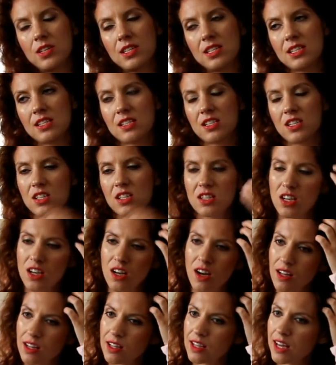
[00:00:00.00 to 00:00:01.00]
since she
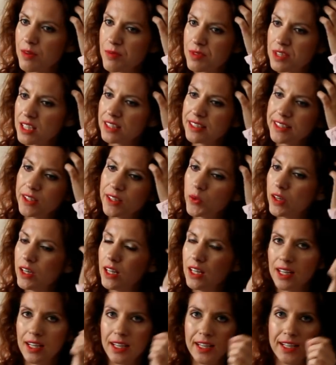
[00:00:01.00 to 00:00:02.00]
got the MCT
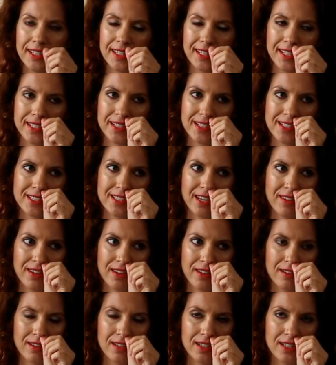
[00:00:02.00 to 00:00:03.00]
oil in it, that she's having
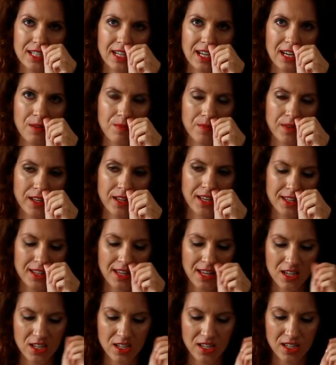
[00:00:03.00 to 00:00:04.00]
a hard time
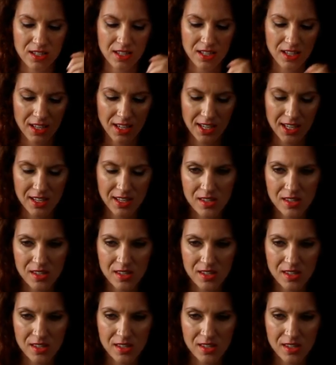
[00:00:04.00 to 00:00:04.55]
digesting it.